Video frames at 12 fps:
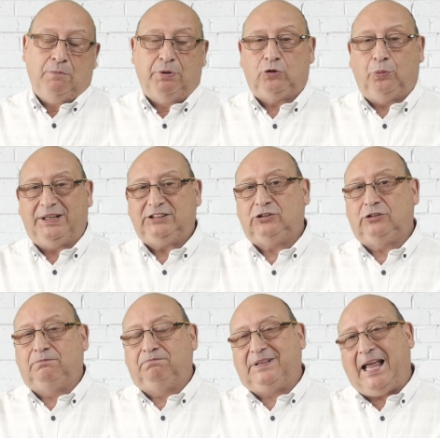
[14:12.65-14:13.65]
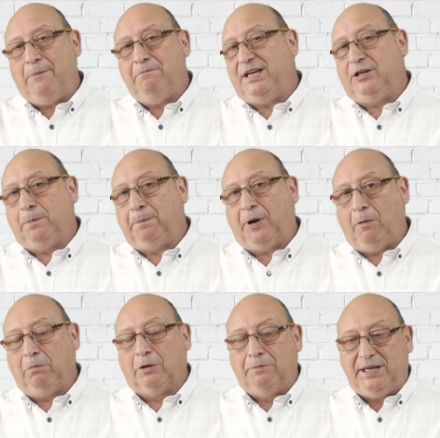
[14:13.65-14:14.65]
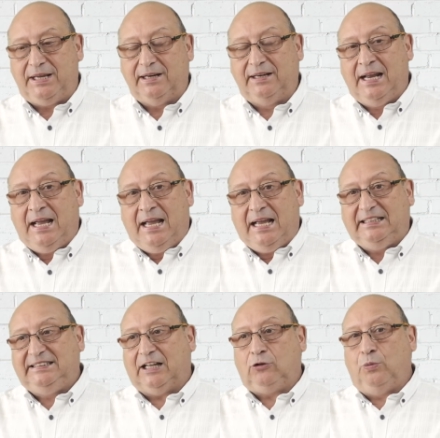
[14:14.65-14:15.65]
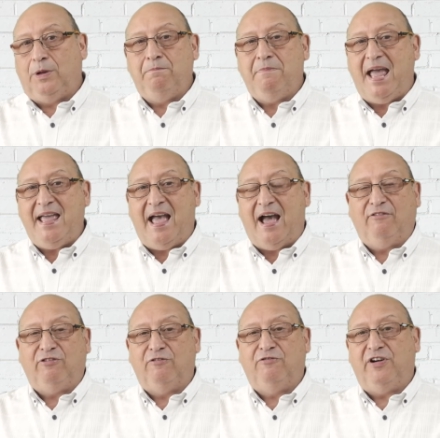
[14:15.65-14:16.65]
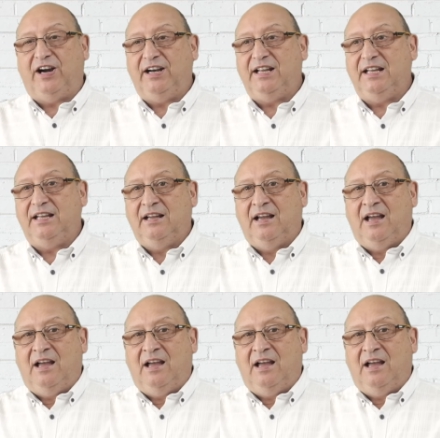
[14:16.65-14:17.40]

But what can be the problem here is that we may have a very